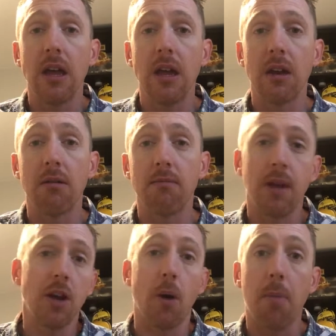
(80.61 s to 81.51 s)
in
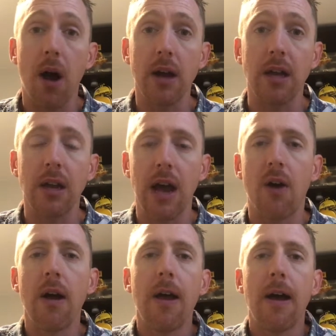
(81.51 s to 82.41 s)
our pocket.
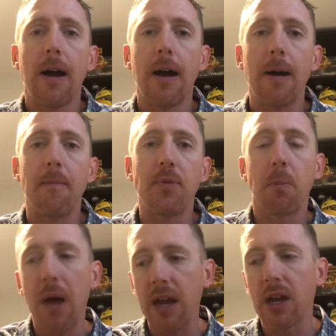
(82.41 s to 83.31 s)
Now,
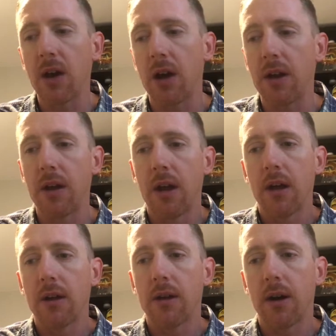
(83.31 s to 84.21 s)
depending on
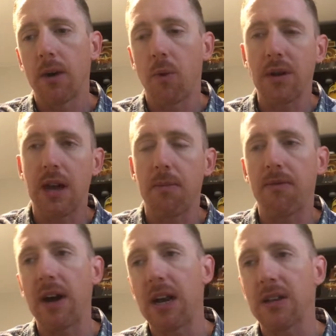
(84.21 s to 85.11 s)
what type of
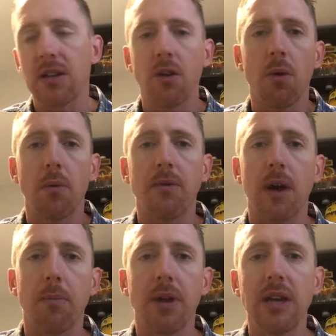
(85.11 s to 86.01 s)
financing or what we've got
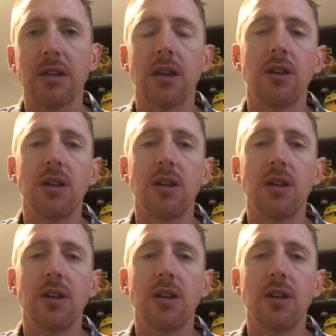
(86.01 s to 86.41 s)
in place,